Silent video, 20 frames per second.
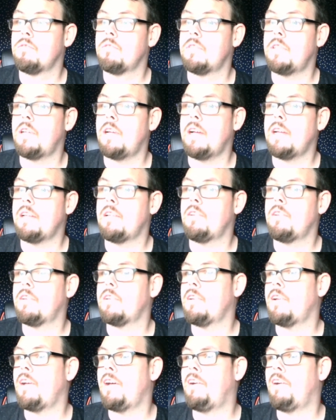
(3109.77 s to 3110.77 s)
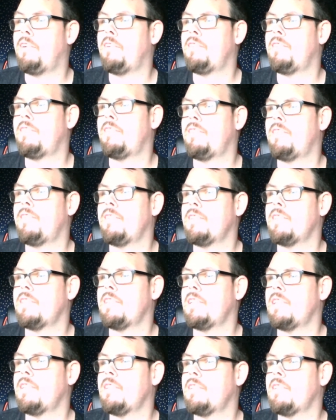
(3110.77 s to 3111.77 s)
Look at, there's
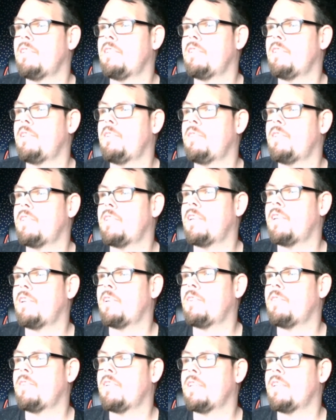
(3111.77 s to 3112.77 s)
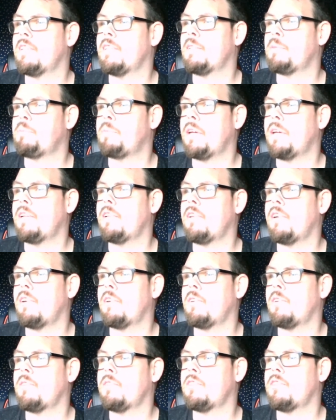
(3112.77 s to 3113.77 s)
a cute doggo and there's a big
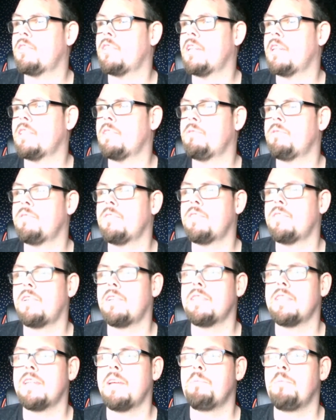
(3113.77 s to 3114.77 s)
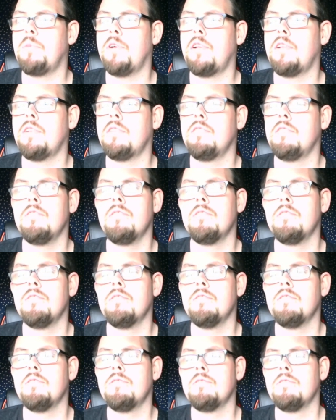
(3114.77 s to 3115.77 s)
doggo chasing for the same ball.
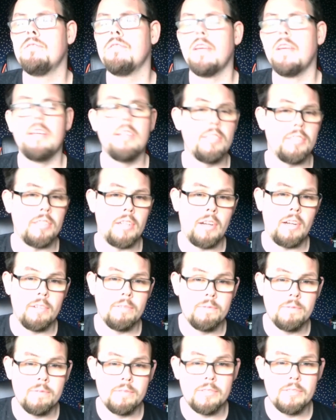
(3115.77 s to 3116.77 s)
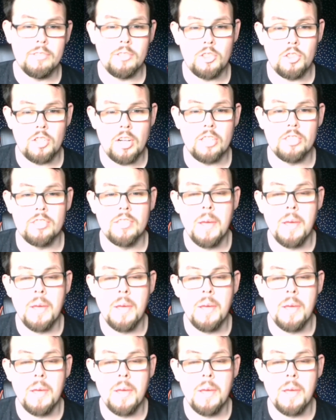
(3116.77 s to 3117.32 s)
Sorry, distracted.